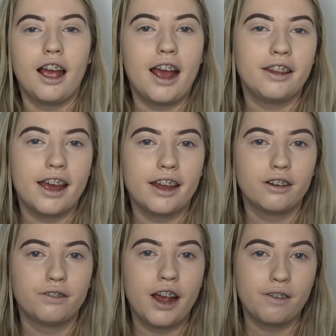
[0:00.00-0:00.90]
And
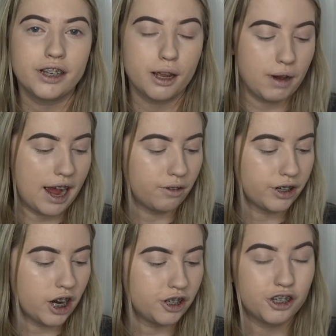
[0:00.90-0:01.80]
then for everyday
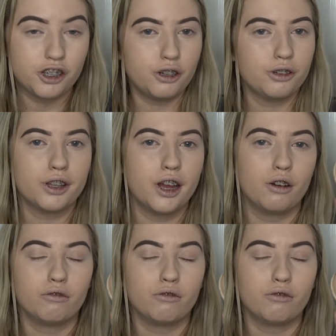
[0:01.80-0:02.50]
powder, I just use the